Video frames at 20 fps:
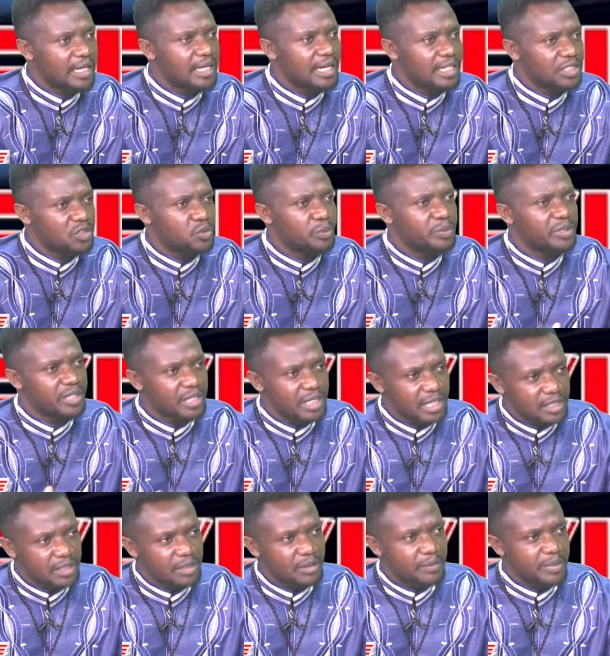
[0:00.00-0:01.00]
has to be
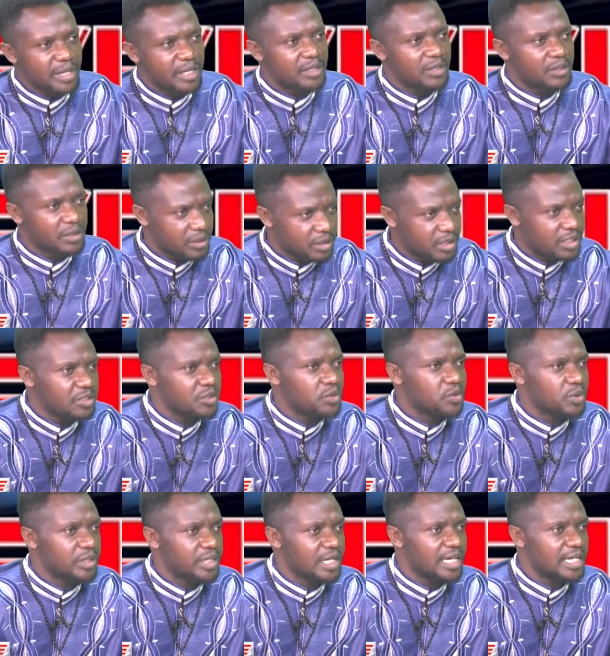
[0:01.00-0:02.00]
read but nothing to
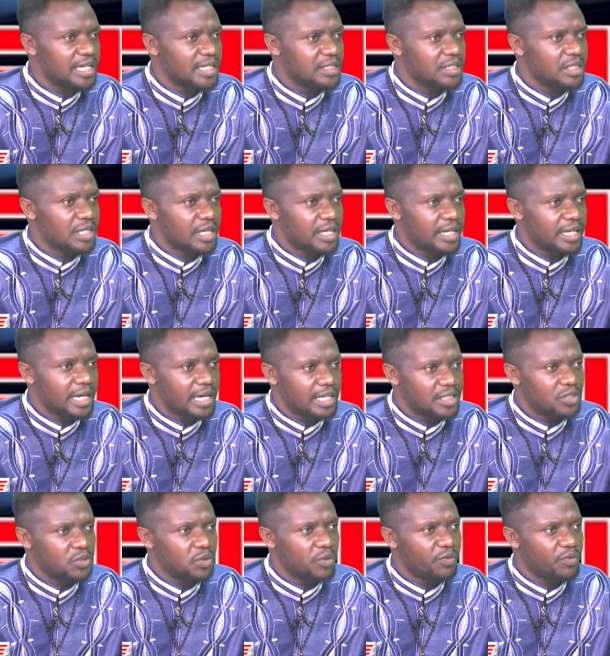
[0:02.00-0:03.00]
realize. It
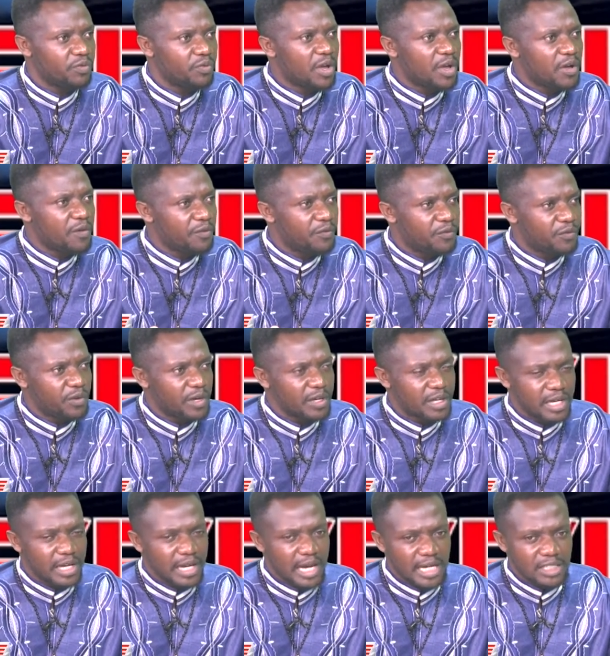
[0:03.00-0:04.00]
has
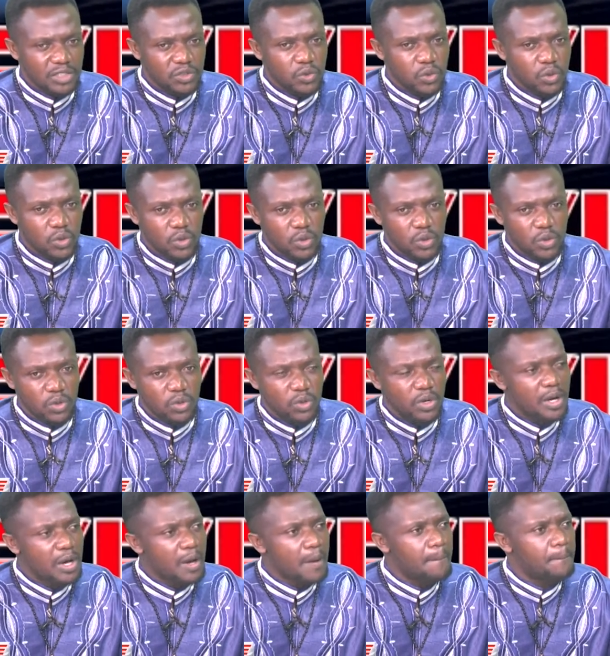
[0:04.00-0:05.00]
no
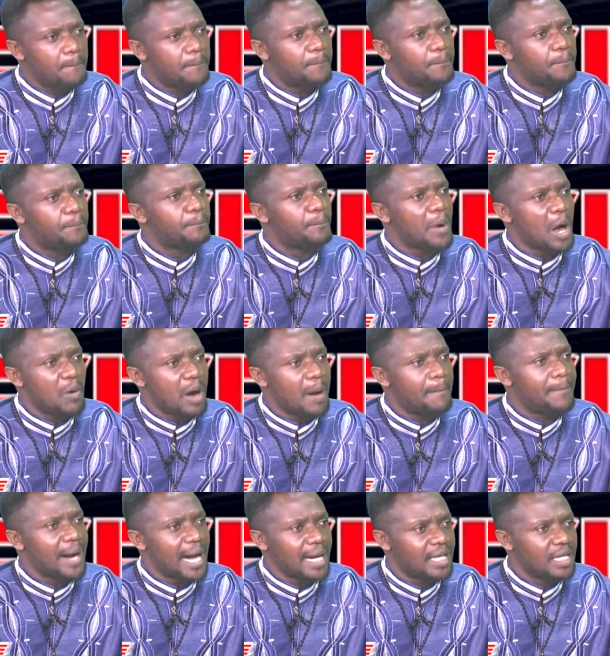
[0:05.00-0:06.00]
power
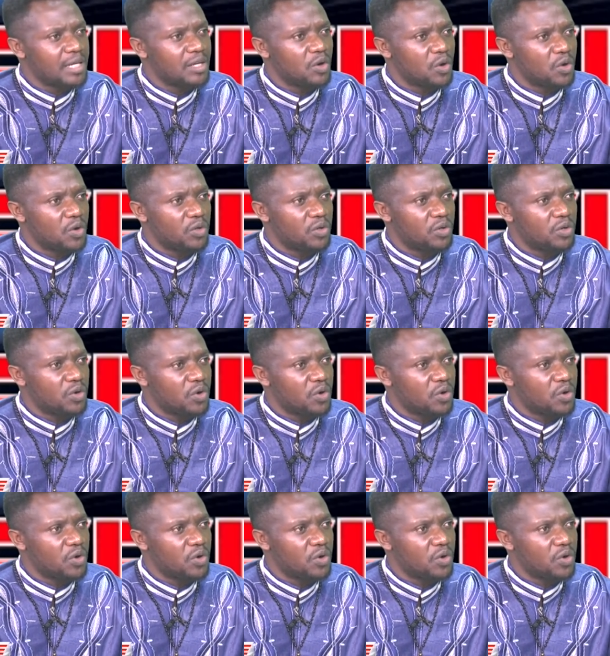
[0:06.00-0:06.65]
backing on